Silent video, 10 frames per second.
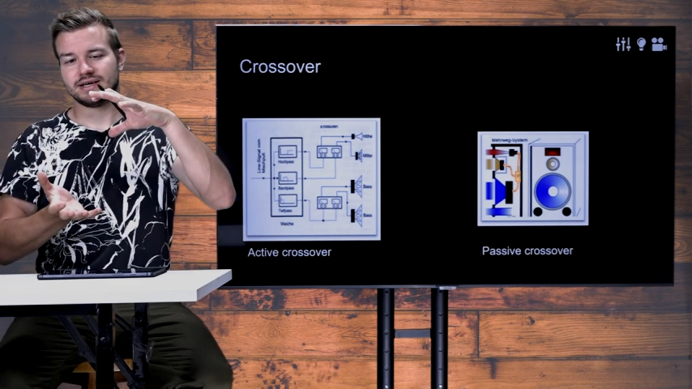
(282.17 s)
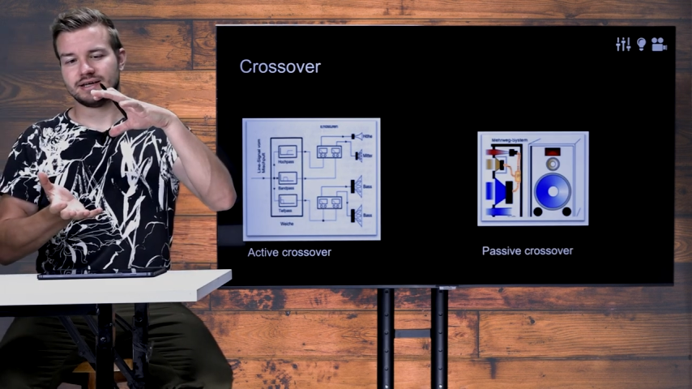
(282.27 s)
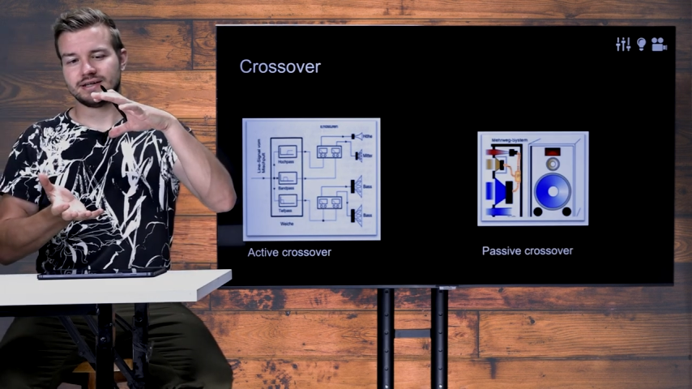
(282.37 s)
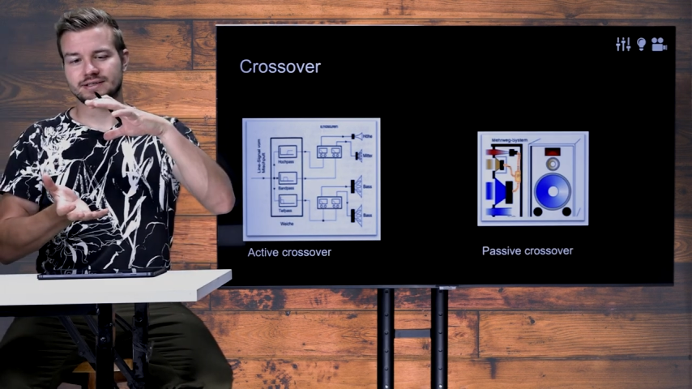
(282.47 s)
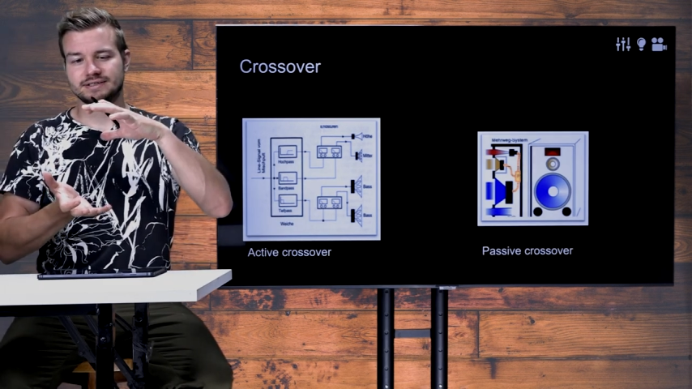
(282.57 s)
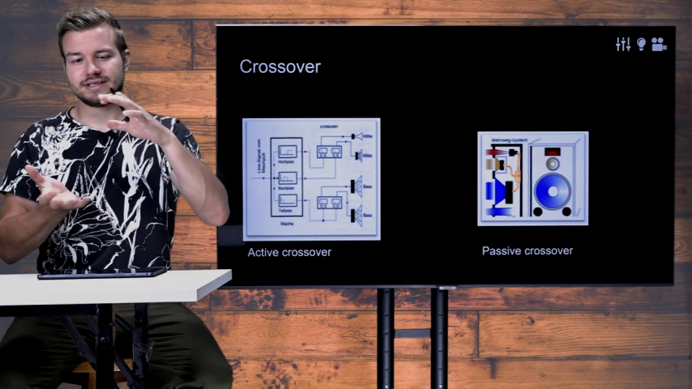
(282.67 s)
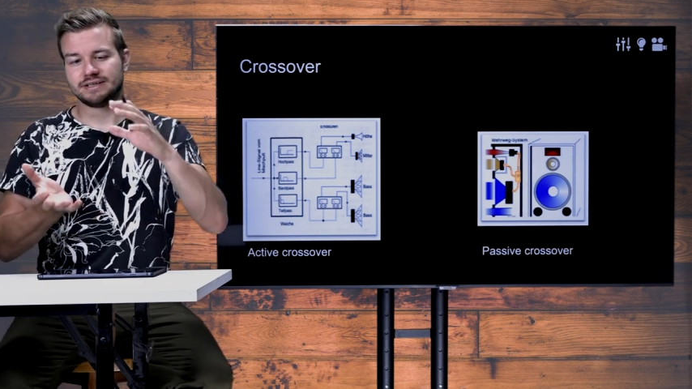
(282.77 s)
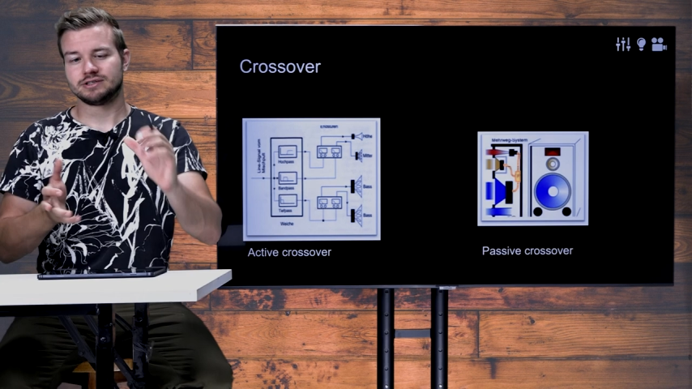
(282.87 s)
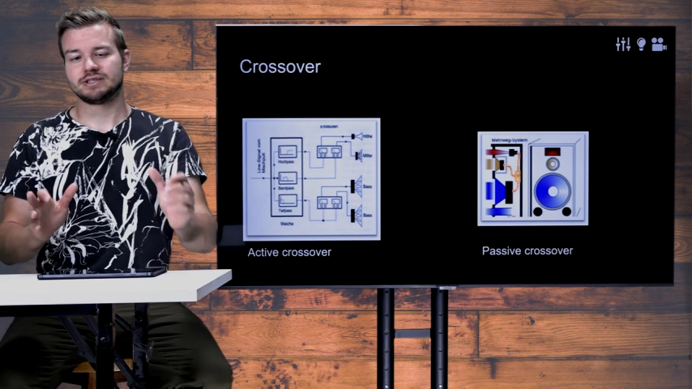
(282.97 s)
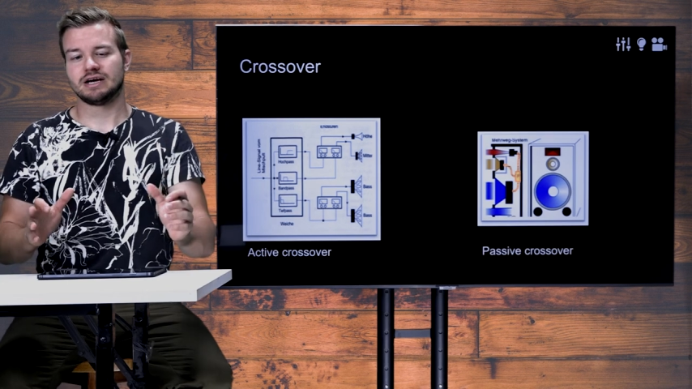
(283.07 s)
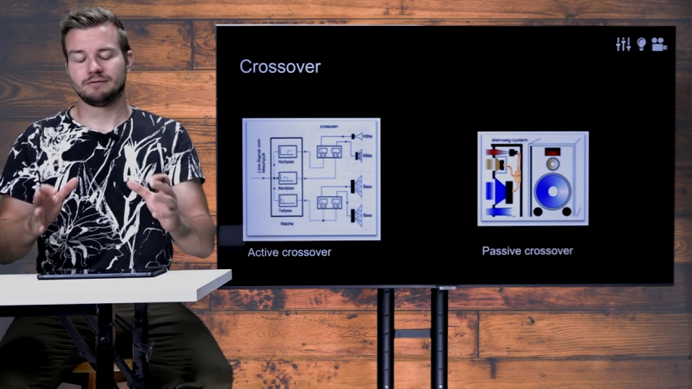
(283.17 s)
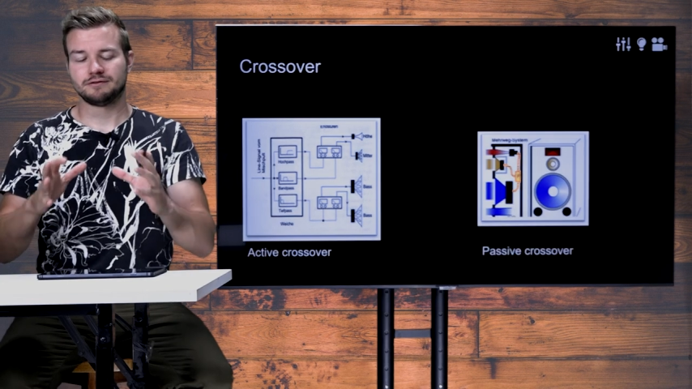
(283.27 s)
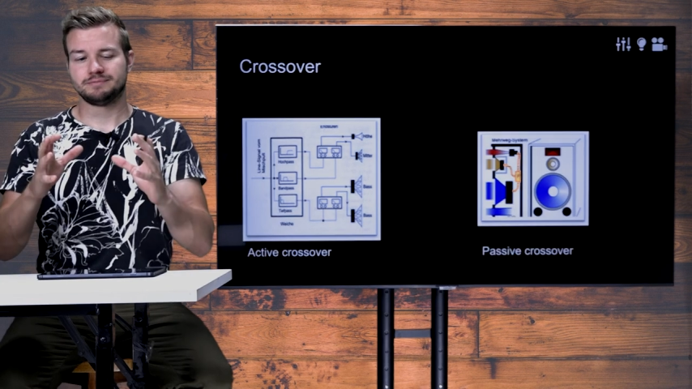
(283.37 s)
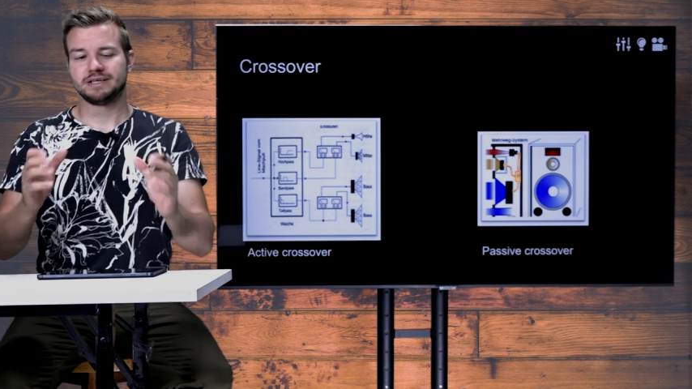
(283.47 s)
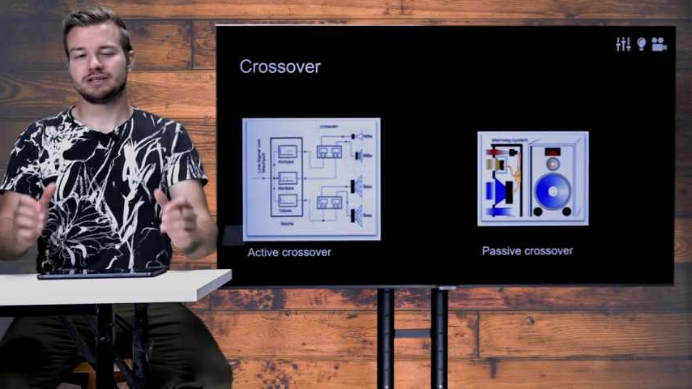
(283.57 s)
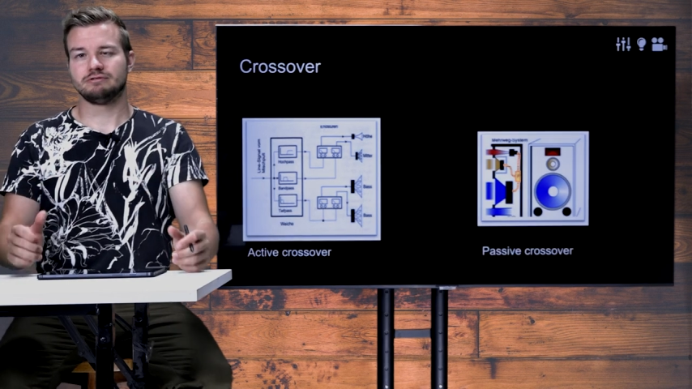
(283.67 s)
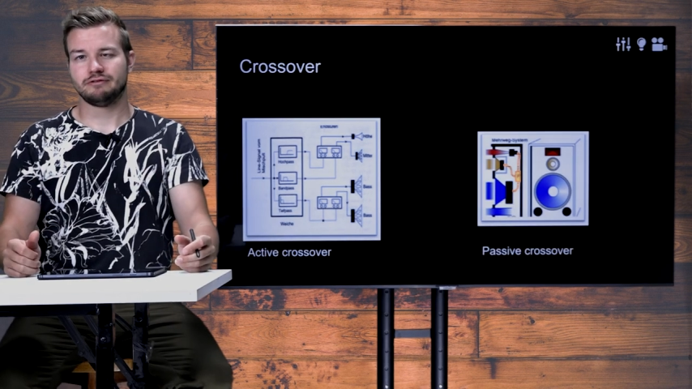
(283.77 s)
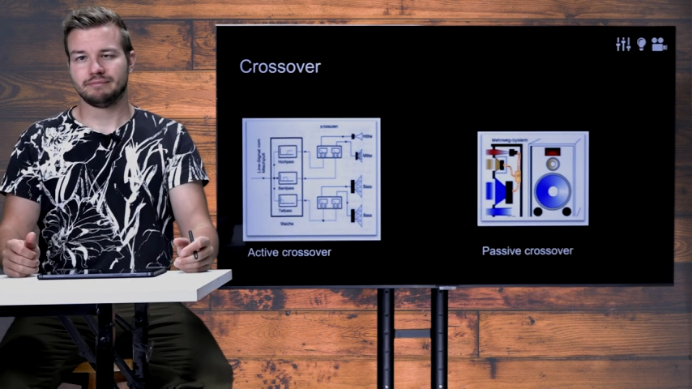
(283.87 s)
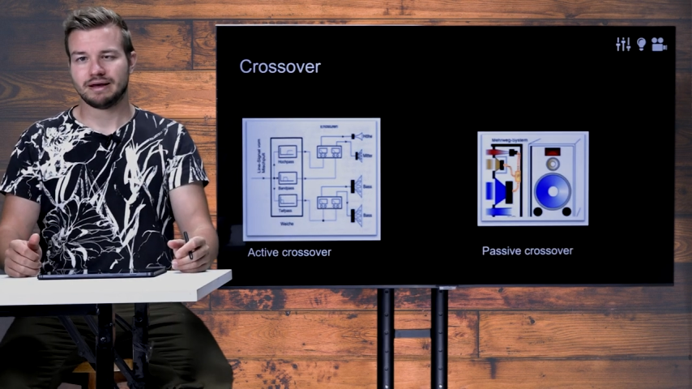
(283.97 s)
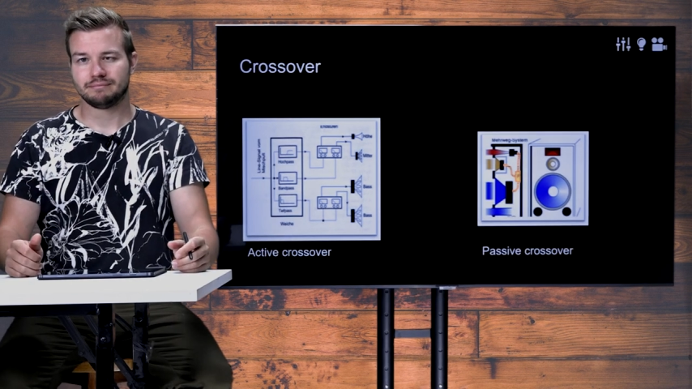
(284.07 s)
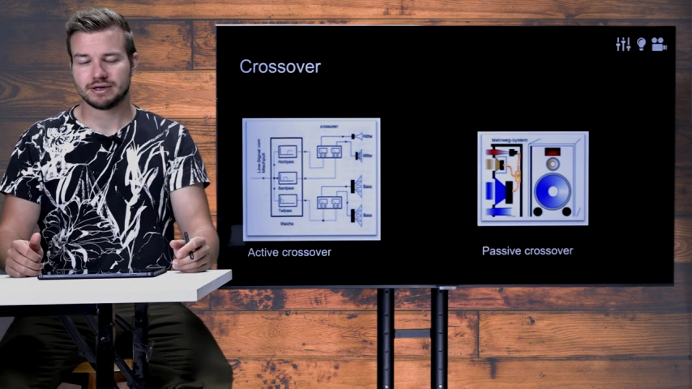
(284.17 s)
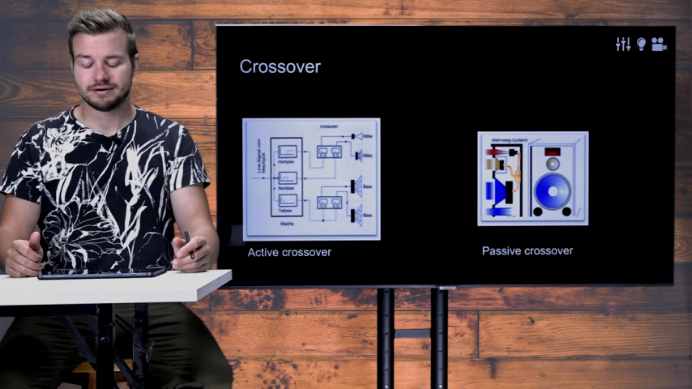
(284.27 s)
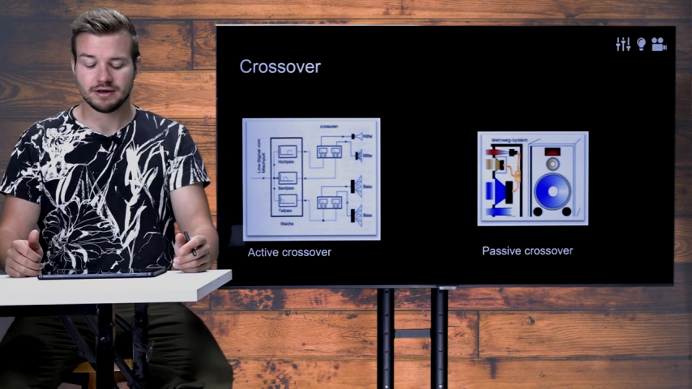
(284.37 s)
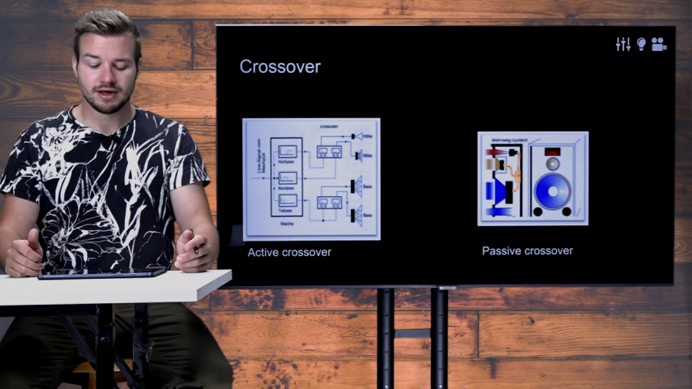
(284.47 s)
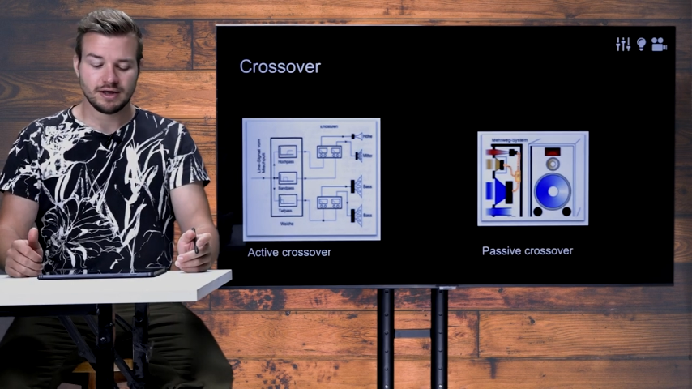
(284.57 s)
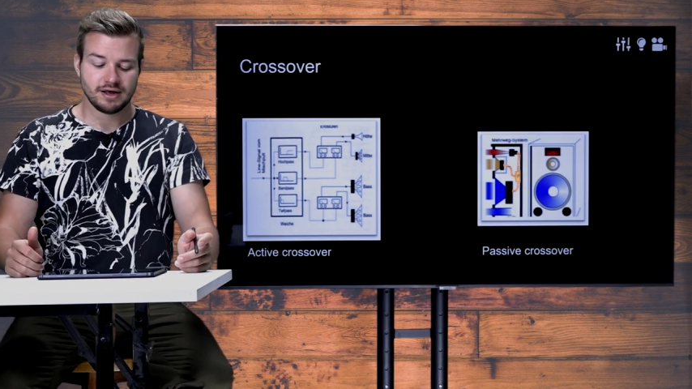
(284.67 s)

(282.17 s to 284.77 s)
a standard type of speaker with membrane.